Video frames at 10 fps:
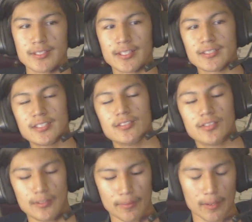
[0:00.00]
To continue
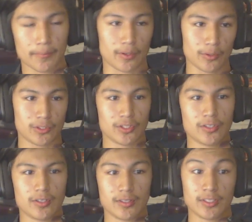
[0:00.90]
the pop culture,
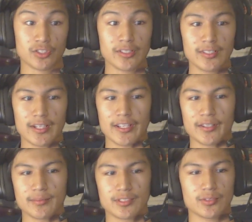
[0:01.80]
the trending
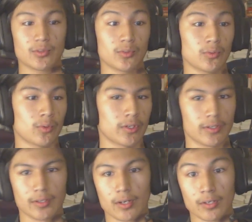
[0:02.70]
items
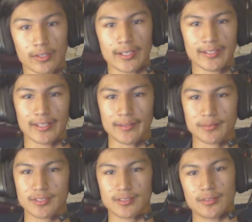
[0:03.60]
were arcade
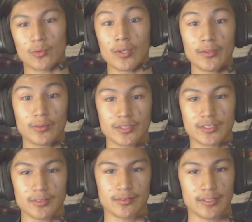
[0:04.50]
games. One
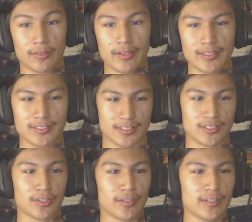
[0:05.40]
was the greatest,
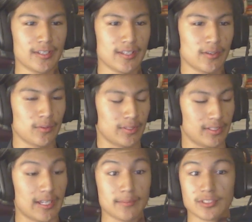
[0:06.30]
Atari,
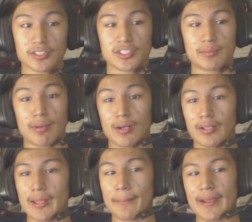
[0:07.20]
with games such as
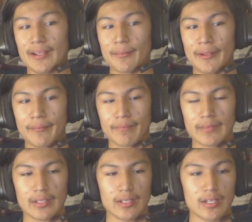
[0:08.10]
Pong and Pac-Man.
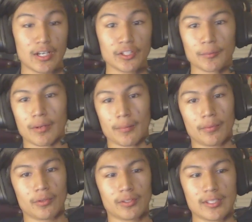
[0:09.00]
Other
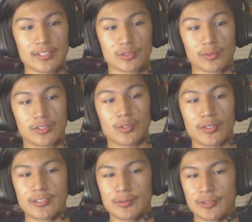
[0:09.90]
popular things were
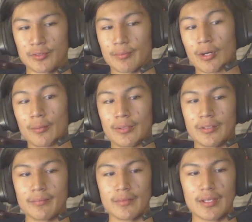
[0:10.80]
toys, which were
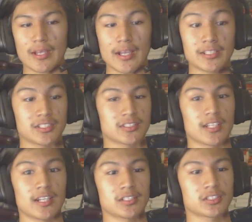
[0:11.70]
Barbie,
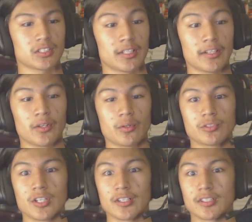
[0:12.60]
Etch-a-Sketch, Lego,
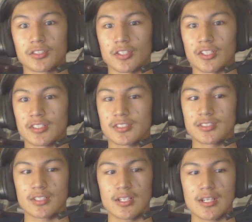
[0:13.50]
Tonka trucks,